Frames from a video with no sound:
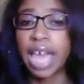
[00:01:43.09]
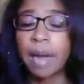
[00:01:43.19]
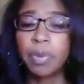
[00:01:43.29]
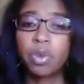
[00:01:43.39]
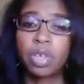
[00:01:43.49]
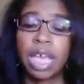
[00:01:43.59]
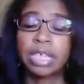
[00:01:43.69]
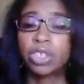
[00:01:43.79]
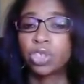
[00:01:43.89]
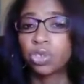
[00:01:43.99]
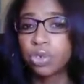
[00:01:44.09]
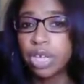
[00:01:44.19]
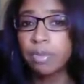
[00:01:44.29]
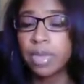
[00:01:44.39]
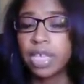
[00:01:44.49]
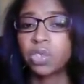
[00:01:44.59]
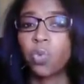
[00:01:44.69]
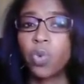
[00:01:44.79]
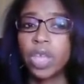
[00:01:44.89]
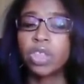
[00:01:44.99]
capital gains treatment
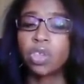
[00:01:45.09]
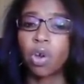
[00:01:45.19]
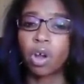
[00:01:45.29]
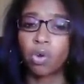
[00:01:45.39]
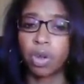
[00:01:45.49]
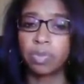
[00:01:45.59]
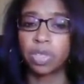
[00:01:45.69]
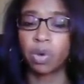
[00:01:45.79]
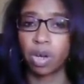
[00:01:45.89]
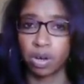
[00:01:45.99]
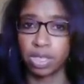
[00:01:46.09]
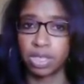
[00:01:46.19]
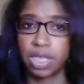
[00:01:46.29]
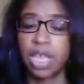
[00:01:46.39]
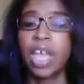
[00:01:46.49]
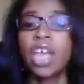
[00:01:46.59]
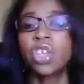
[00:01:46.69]
with your cryptocurrency,